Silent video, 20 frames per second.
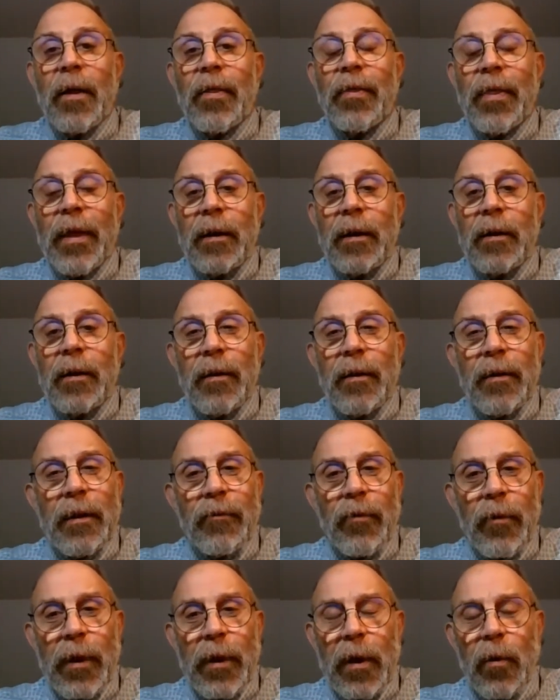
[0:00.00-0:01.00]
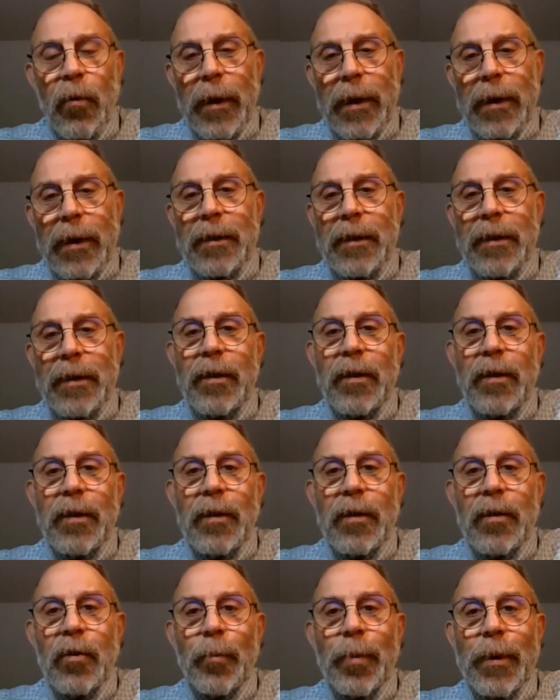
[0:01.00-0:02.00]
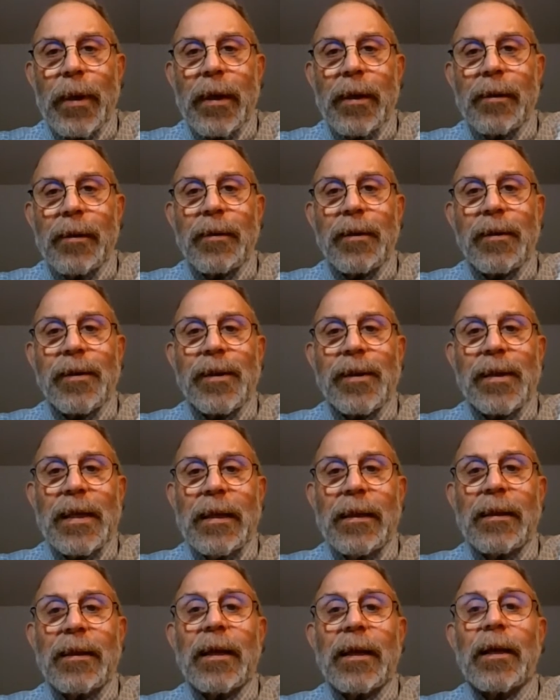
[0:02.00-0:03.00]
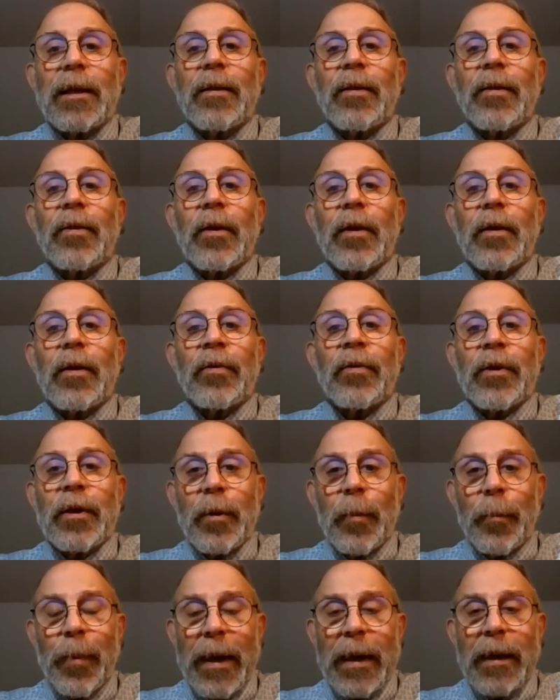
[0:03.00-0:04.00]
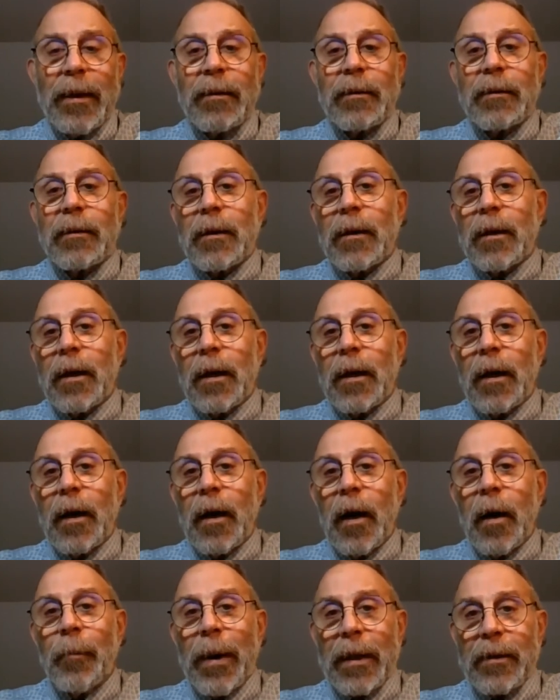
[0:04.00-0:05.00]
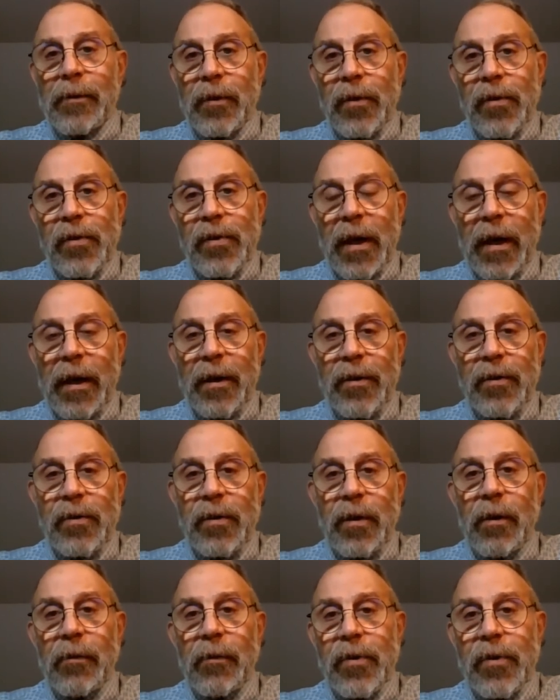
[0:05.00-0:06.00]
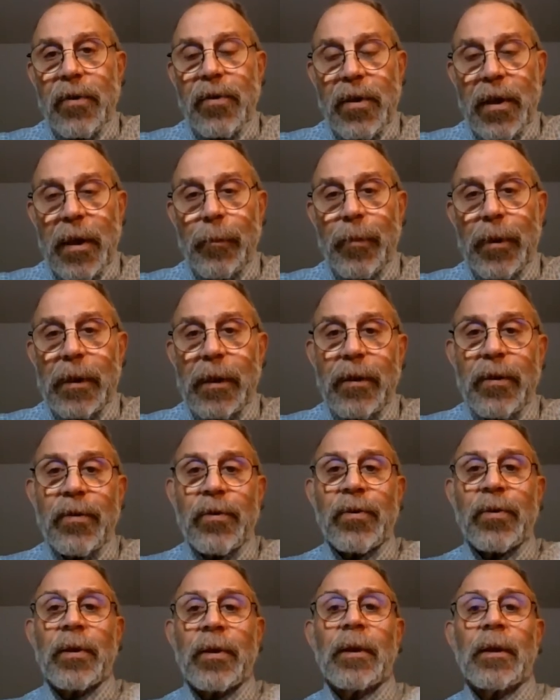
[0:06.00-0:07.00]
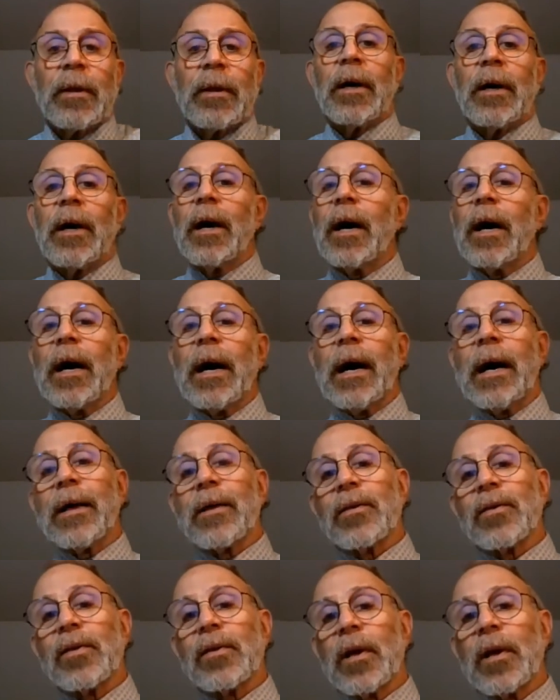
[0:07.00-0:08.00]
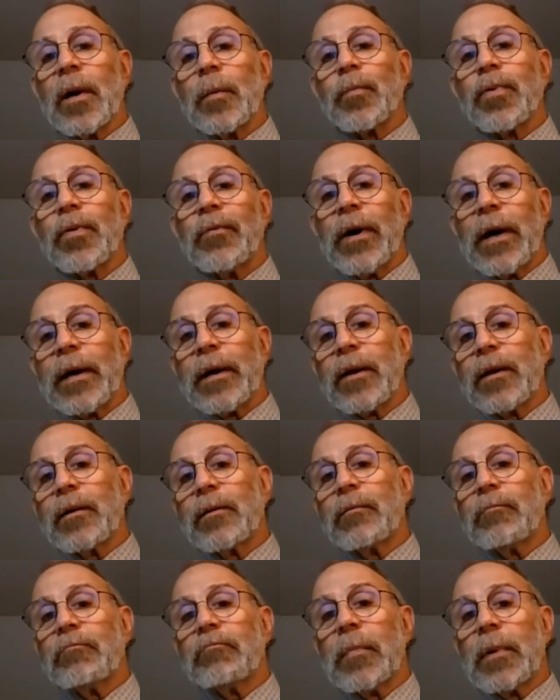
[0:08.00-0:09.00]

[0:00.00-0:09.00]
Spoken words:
then very quickly you begin to see that the debate about the size of the stimulus as provided,